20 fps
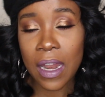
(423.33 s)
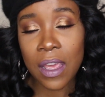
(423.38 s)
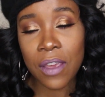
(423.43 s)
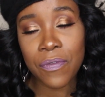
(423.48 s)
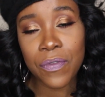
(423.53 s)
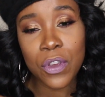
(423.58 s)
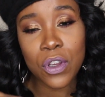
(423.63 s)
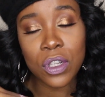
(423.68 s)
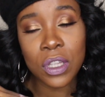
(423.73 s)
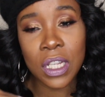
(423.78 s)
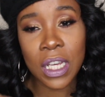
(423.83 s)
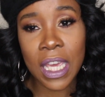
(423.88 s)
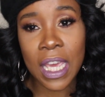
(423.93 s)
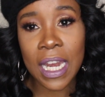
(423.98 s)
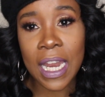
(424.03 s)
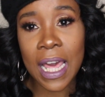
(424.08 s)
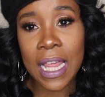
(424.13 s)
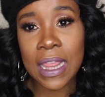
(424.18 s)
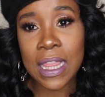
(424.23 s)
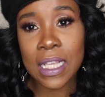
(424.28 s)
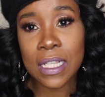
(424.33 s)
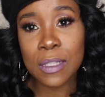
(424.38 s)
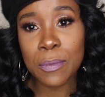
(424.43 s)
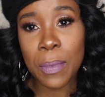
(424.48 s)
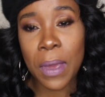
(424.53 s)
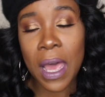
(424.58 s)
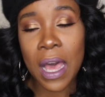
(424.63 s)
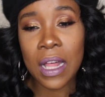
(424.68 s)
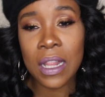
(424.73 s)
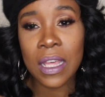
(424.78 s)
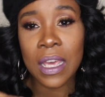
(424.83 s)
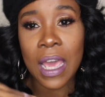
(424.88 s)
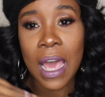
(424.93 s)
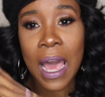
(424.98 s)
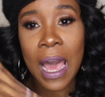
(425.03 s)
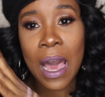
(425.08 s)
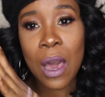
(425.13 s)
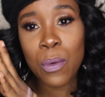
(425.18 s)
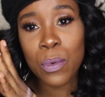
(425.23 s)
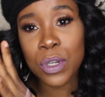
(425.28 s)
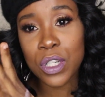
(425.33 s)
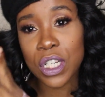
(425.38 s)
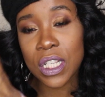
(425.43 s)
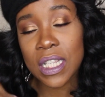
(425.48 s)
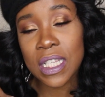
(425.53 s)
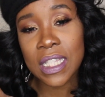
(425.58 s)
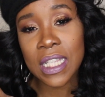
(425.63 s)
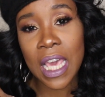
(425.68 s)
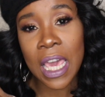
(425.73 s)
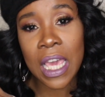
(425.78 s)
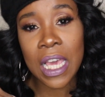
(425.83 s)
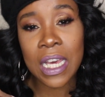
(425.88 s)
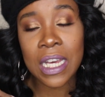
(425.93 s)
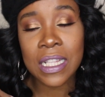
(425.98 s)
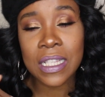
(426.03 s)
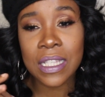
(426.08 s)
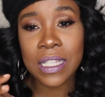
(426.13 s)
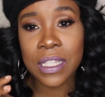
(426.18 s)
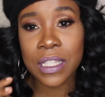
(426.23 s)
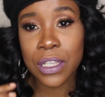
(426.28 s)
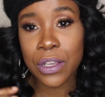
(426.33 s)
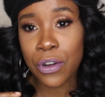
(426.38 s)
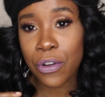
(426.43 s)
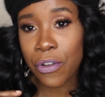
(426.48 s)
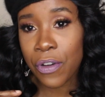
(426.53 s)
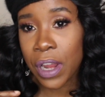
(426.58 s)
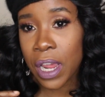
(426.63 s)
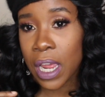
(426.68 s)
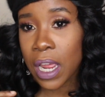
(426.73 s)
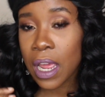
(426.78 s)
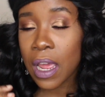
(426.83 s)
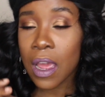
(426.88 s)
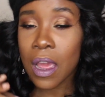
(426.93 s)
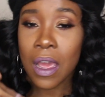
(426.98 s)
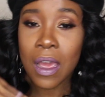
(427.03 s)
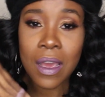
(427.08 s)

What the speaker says: If you're looking at this palette, I would just say consider it.